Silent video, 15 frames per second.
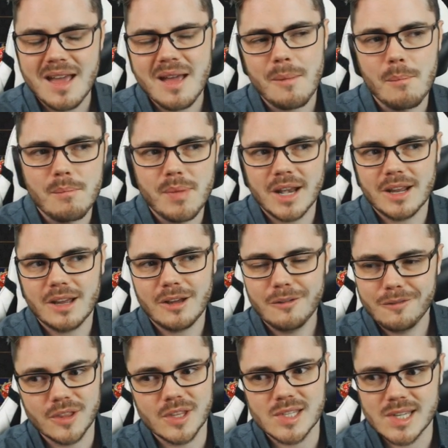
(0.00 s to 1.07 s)
better
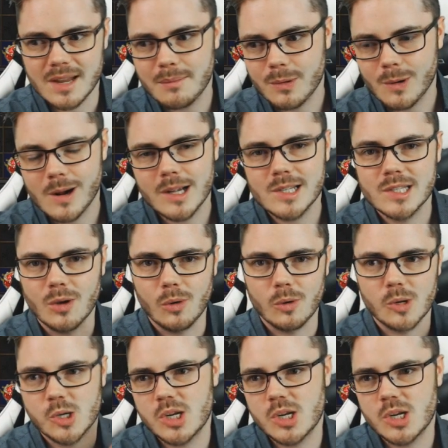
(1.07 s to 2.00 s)
for the same price or